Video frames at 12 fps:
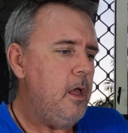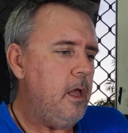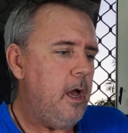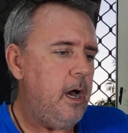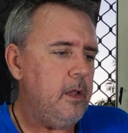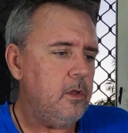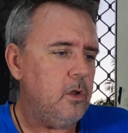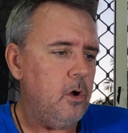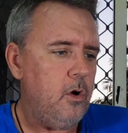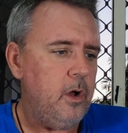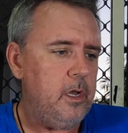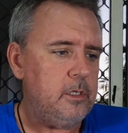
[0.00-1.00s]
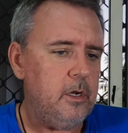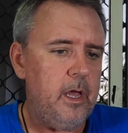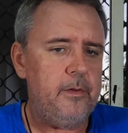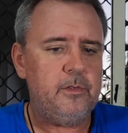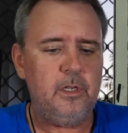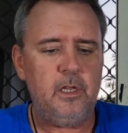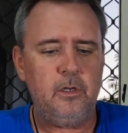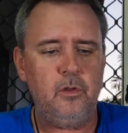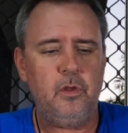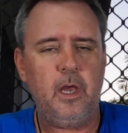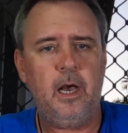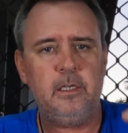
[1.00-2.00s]
Other guys I have seen
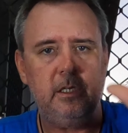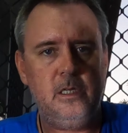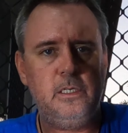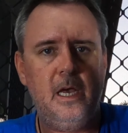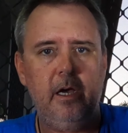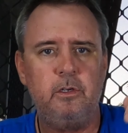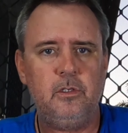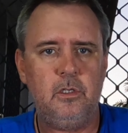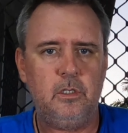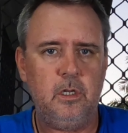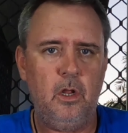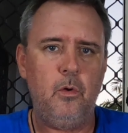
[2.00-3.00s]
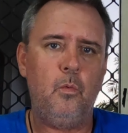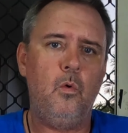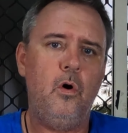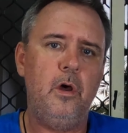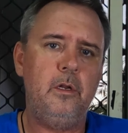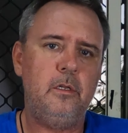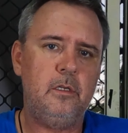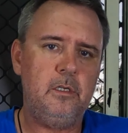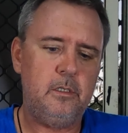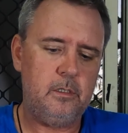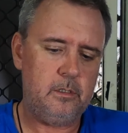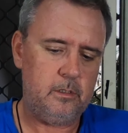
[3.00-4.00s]
do cast these out and just a slow wind.
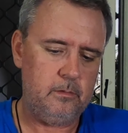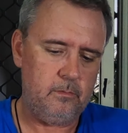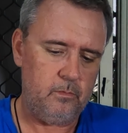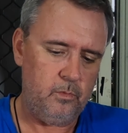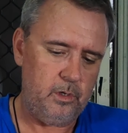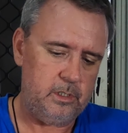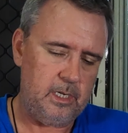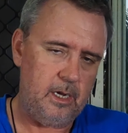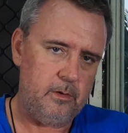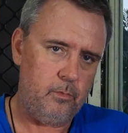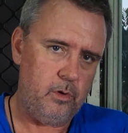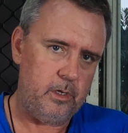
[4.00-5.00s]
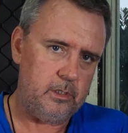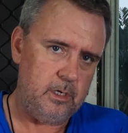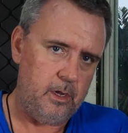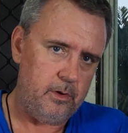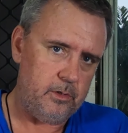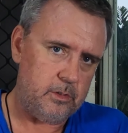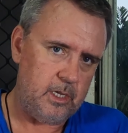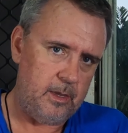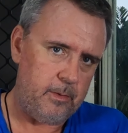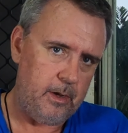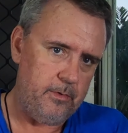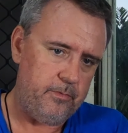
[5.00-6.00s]
Just when you start winding slow, just keep
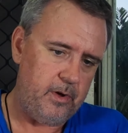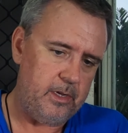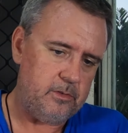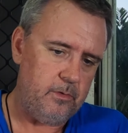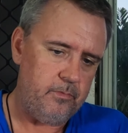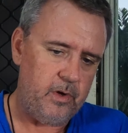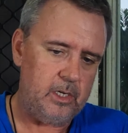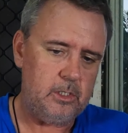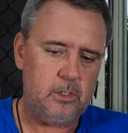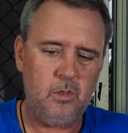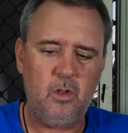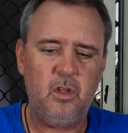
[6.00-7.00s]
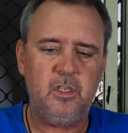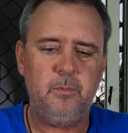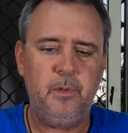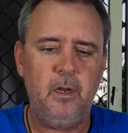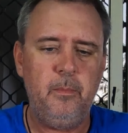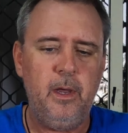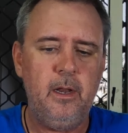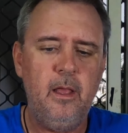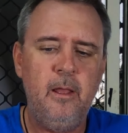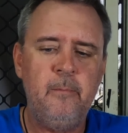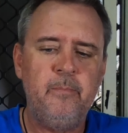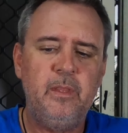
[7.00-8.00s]
going faster and faster. It's sort of like a spinnerbait.
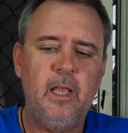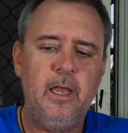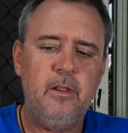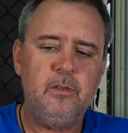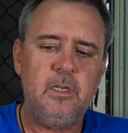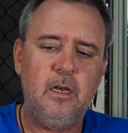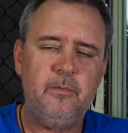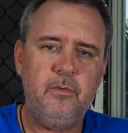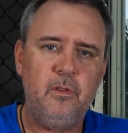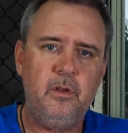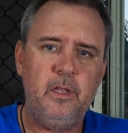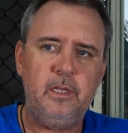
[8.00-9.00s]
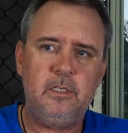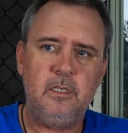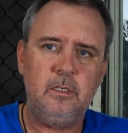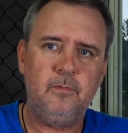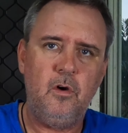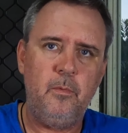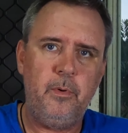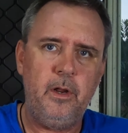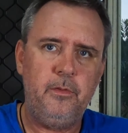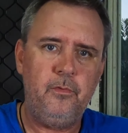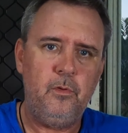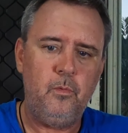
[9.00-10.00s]
And you'll start feeling these things
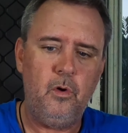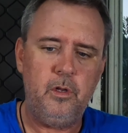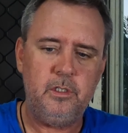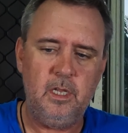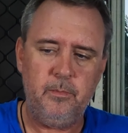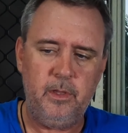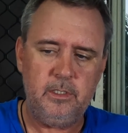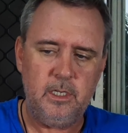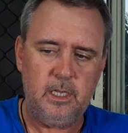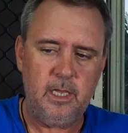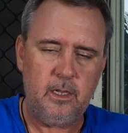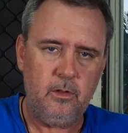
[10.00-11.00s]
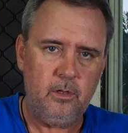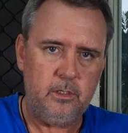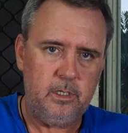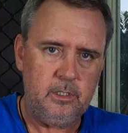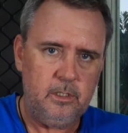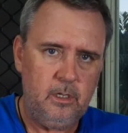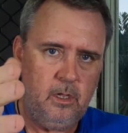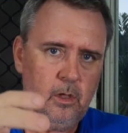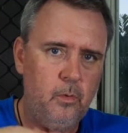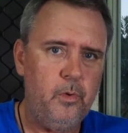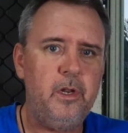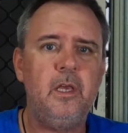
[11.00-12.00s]
vibrating through the rods. That means they're kicking like this.
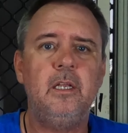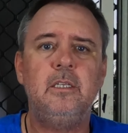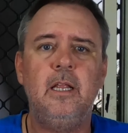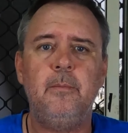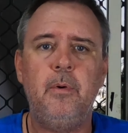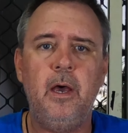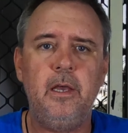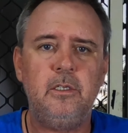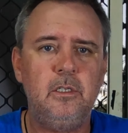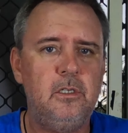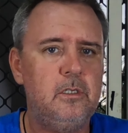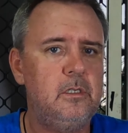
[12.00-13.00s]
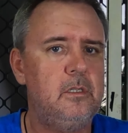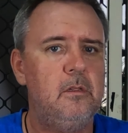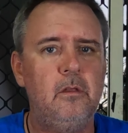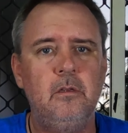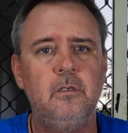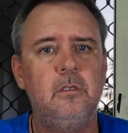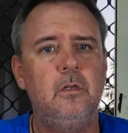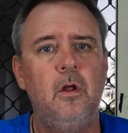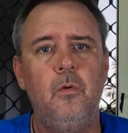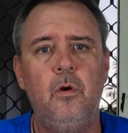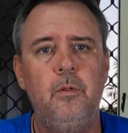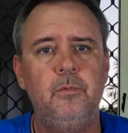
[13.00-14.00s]
When you get to that pace, you can just slow
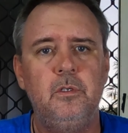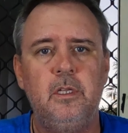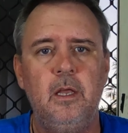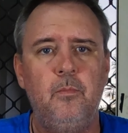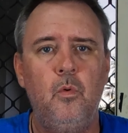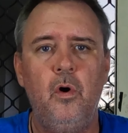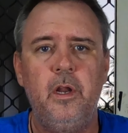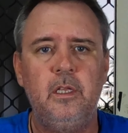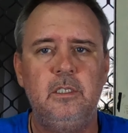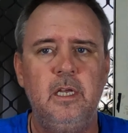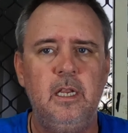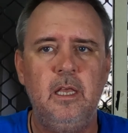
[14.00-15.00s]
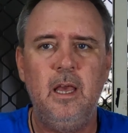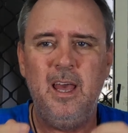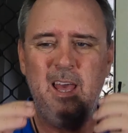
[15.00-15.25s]
roll and just keep winding steady.